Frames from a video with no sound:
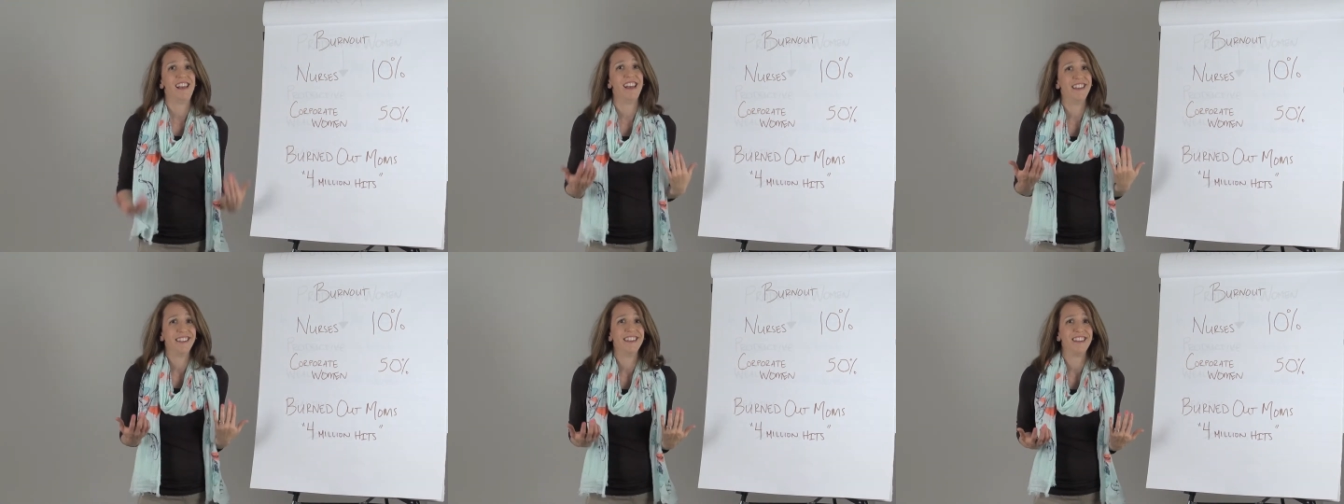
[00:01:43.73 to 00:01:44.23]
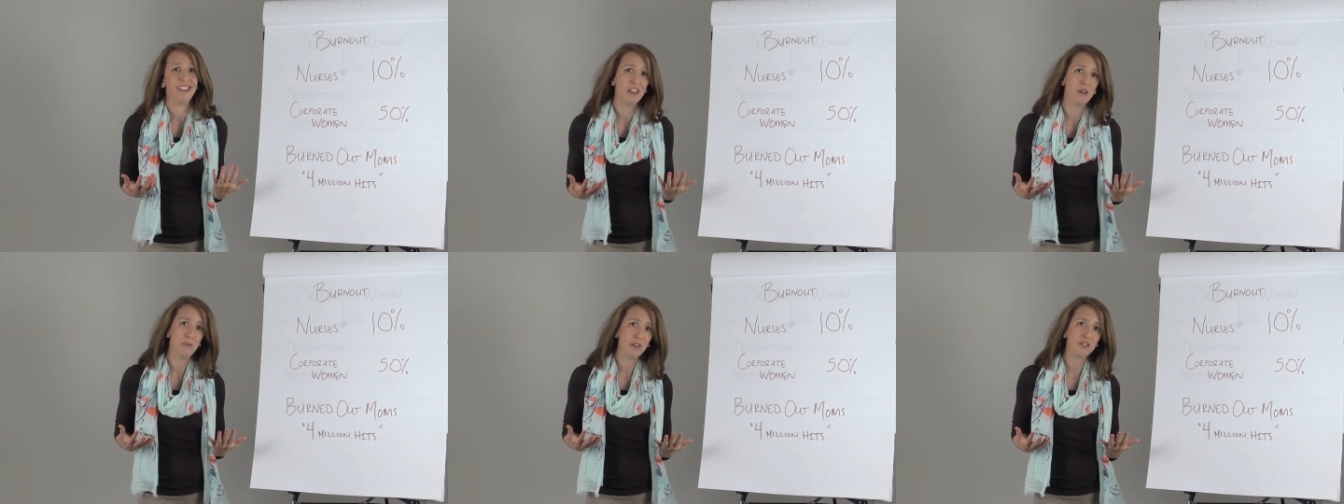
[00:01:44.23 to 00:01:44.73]
And you
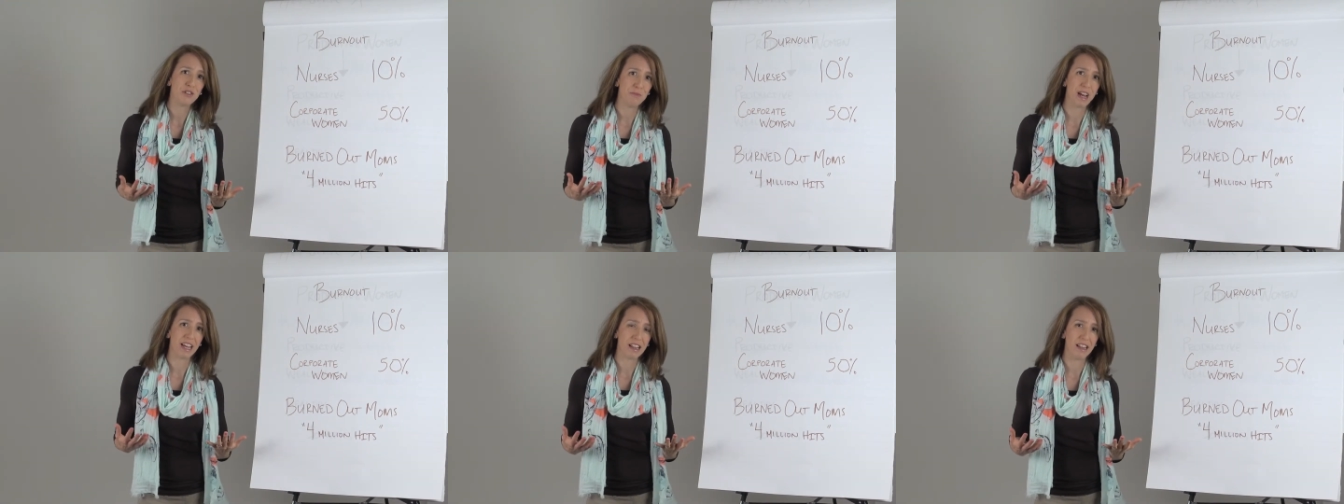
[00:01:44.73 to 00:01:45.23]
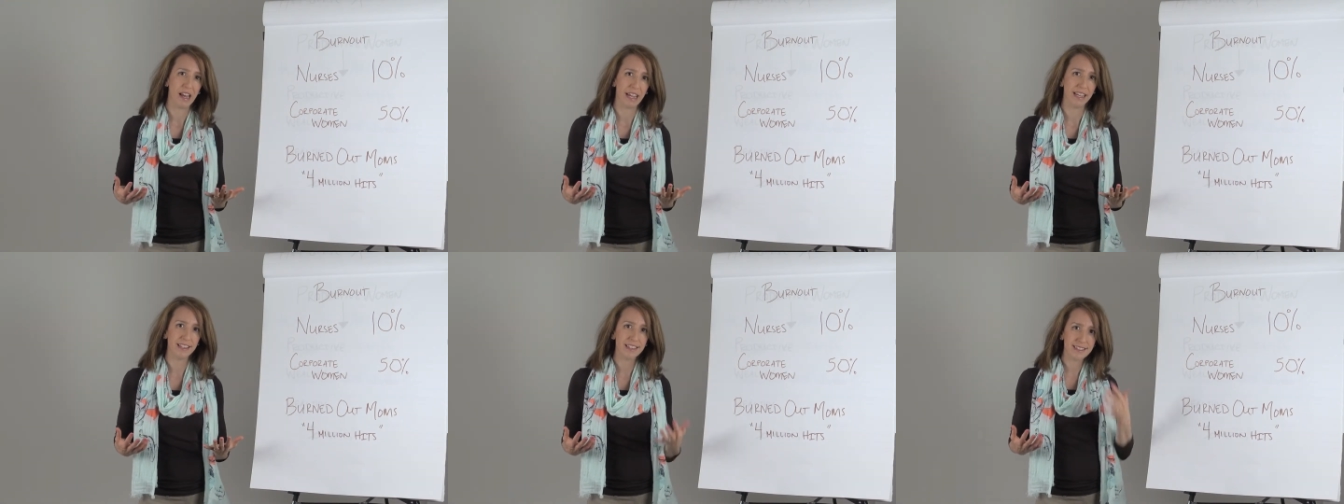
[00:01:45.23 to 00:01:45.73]
know, most of my
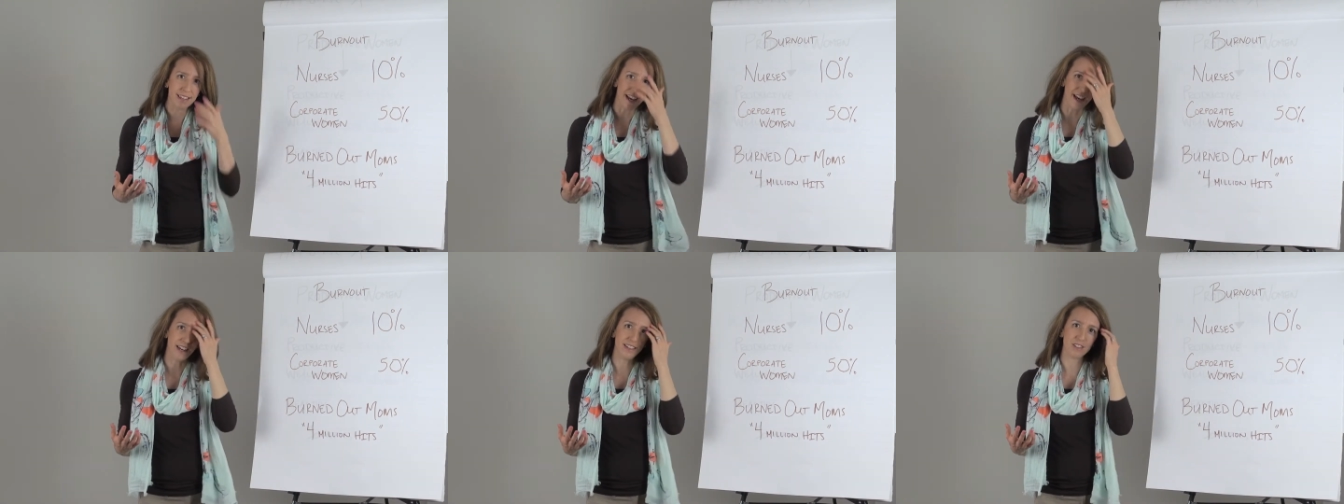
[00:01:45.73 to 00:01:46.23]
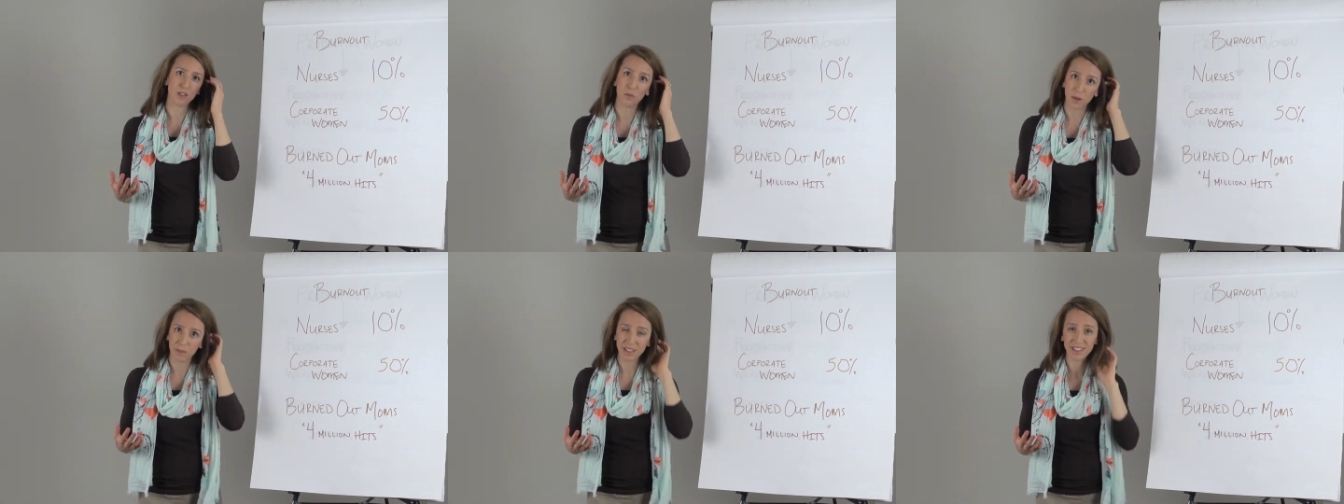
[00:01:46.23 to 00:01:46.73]
clients as a
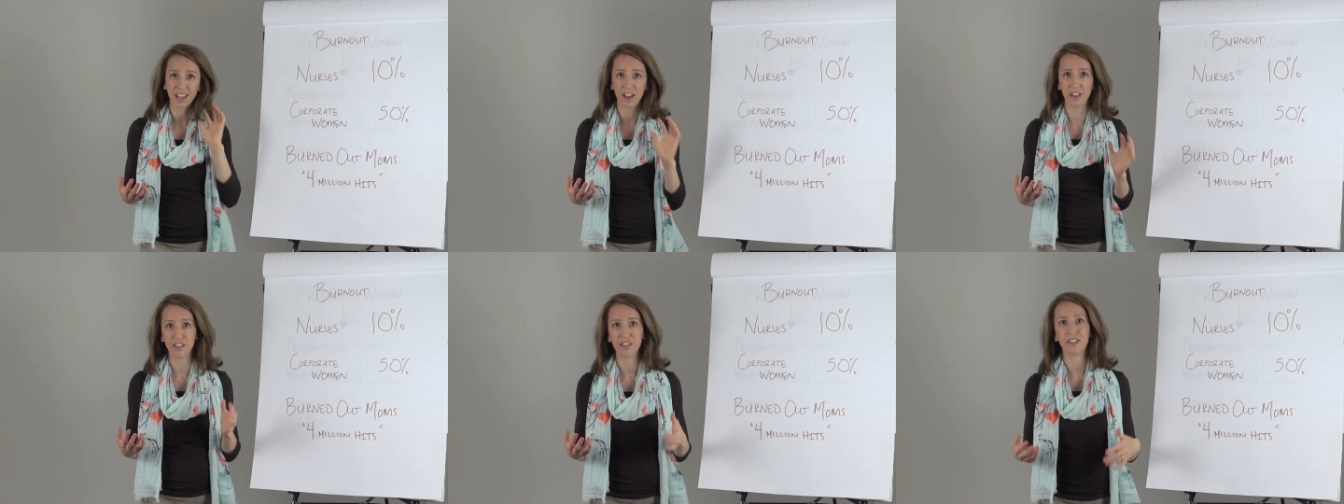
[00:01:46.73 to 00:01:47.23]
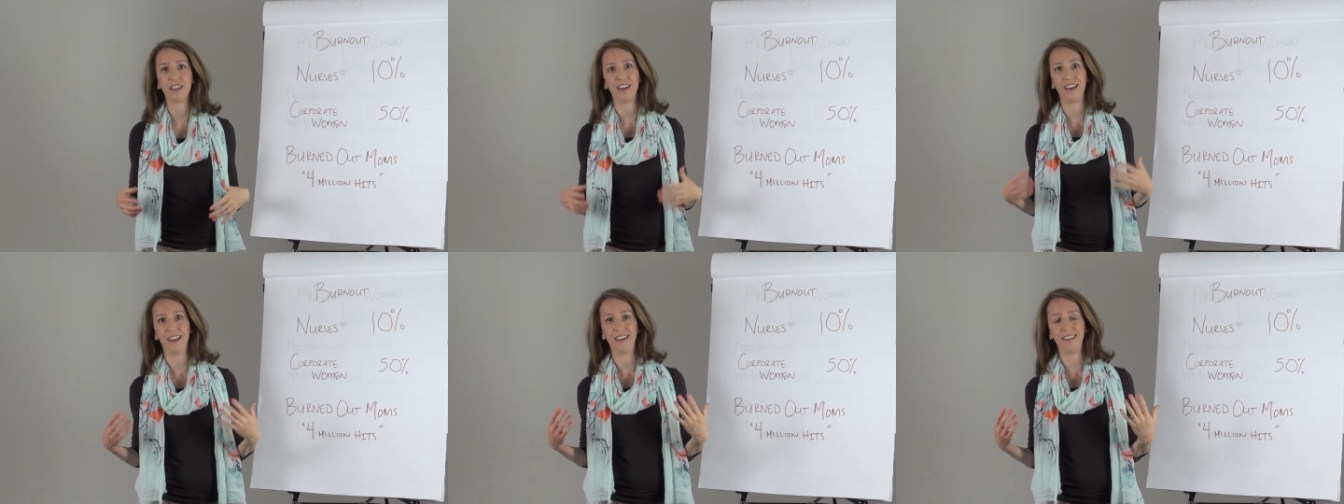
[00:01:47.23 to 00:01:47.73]
women's health
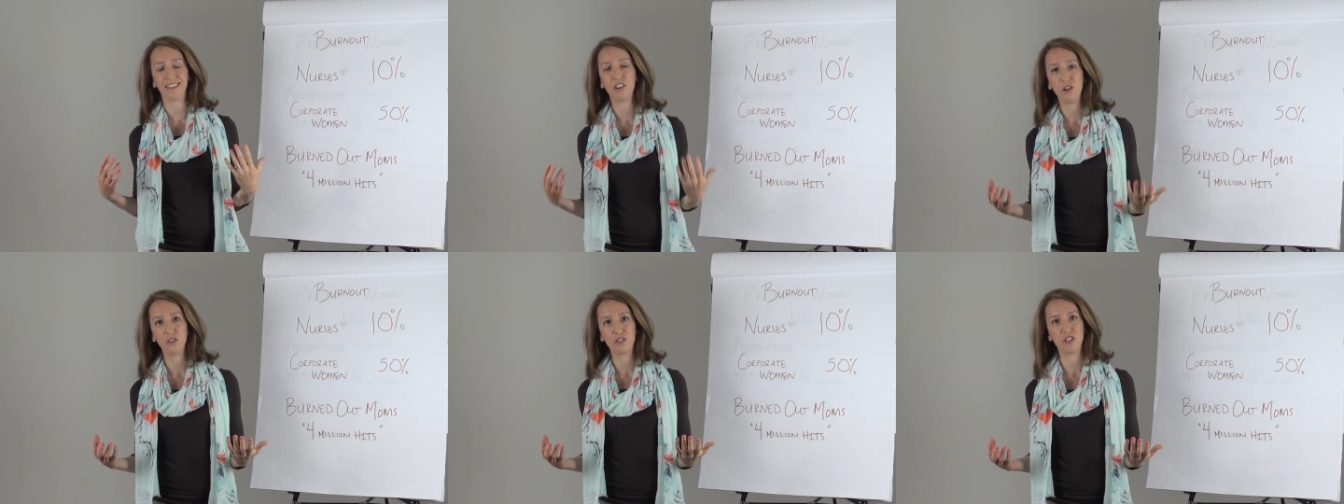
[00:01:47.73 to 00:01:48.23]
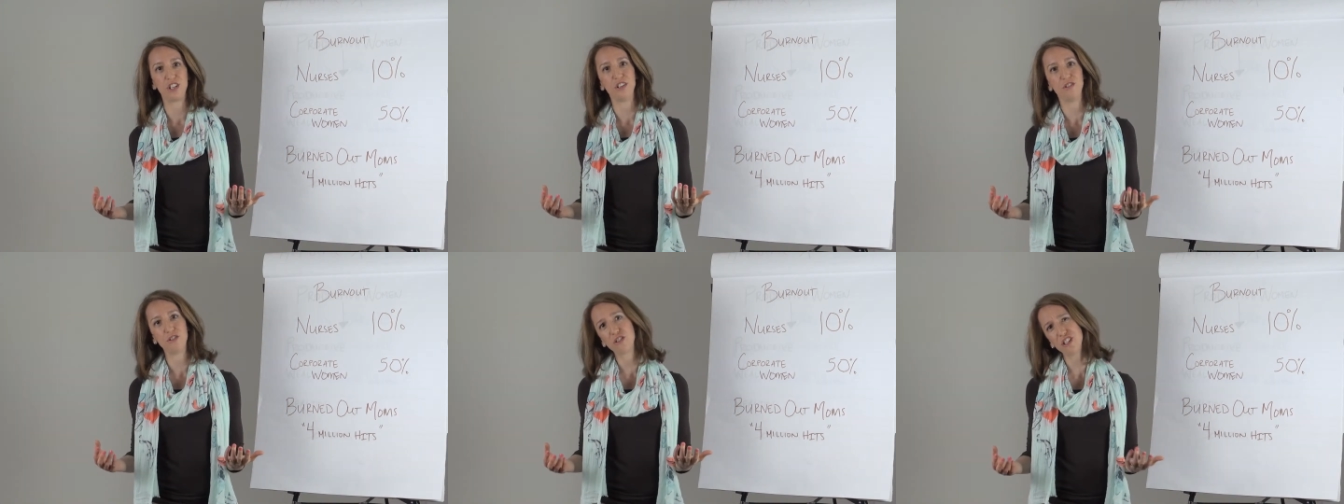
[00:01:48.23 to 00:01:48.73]
uh, coach
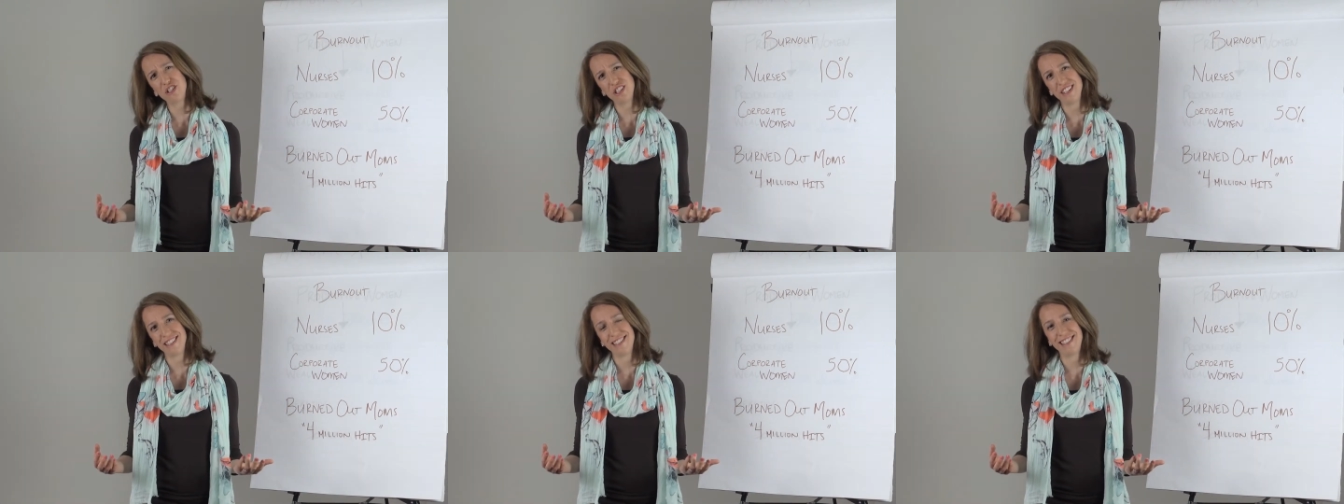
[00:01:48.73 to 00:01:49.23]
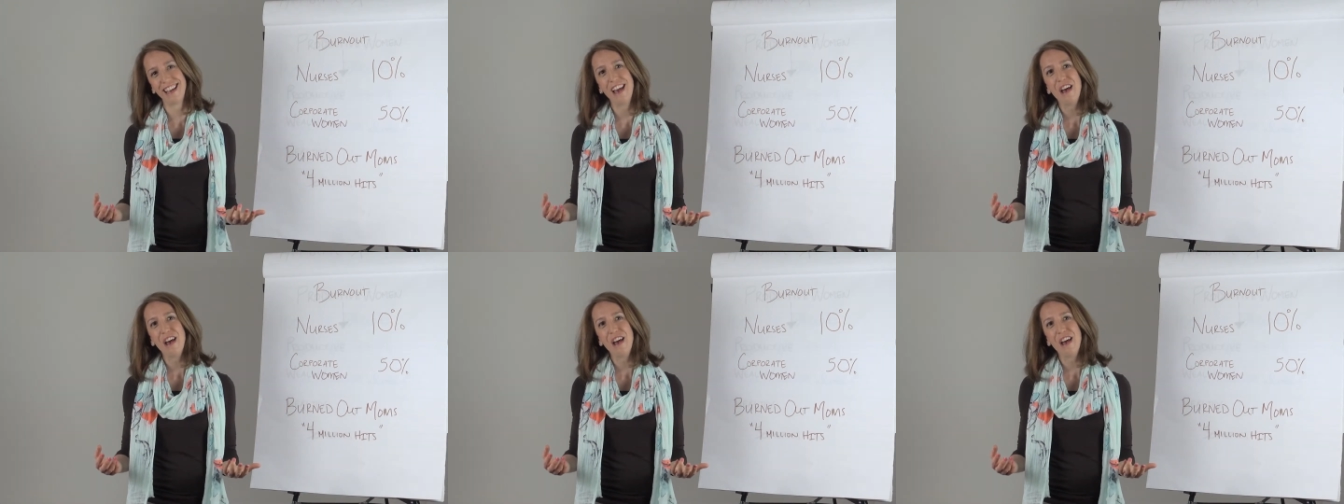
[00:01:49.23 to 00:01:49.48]
and nutritionist,